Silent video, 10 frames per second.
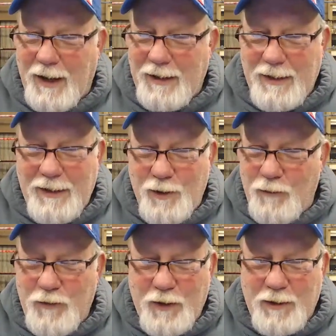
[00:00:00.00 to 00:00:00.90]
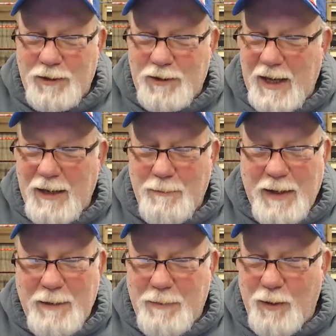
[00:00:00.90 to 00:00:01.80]
I didn't know if you could stand to
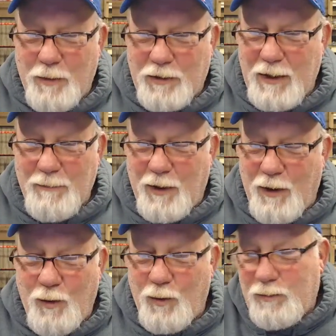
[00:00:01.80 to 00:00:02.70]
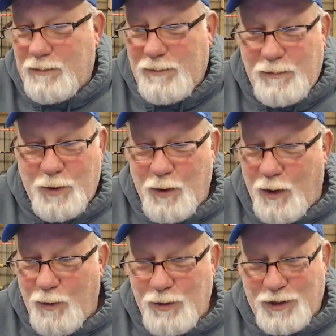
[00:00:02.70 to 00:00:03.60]
be in a boat with him do a
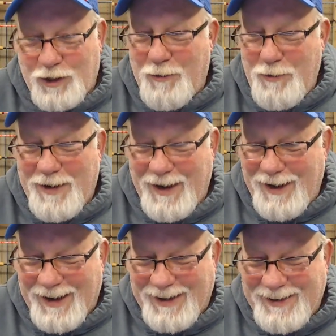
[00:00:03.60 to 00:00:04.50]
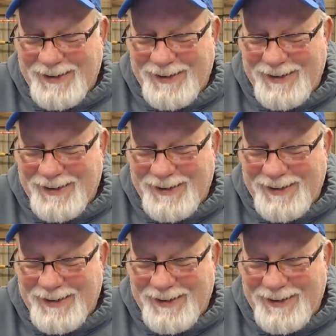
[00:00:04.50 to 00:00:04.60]
whole show or not.